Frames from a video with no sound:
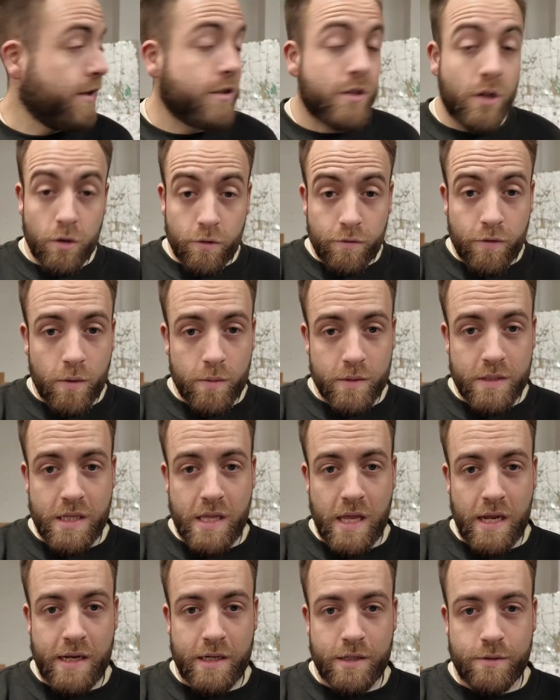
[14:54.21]
So So look forward to
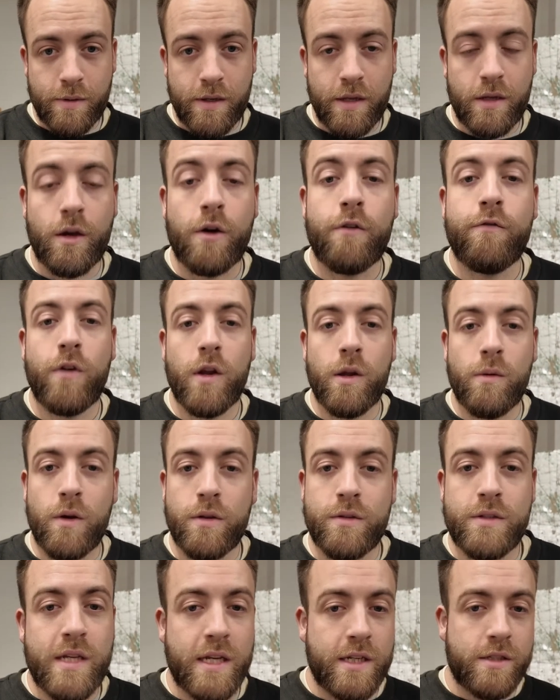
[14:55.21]
that next week. Follow
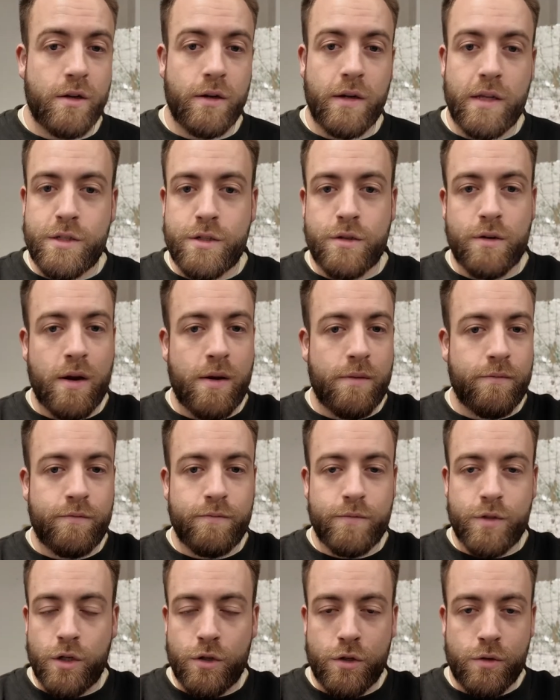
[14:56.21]
on TikTok,
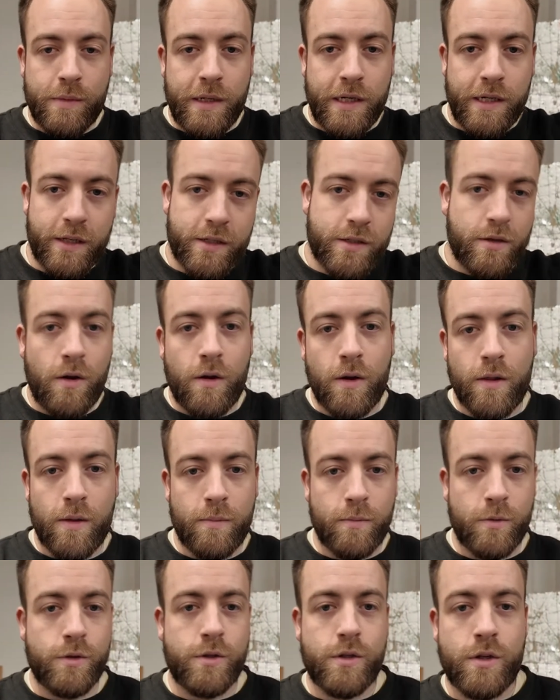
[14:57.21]
Instagram, social medias, all of
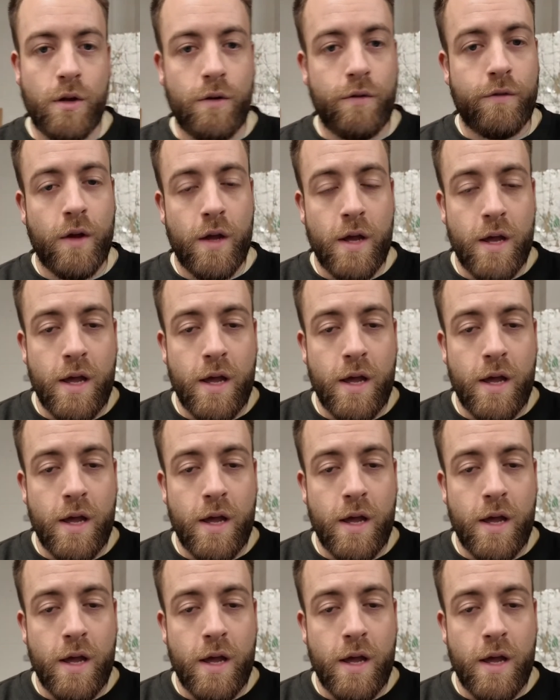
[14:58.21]
them good stuff.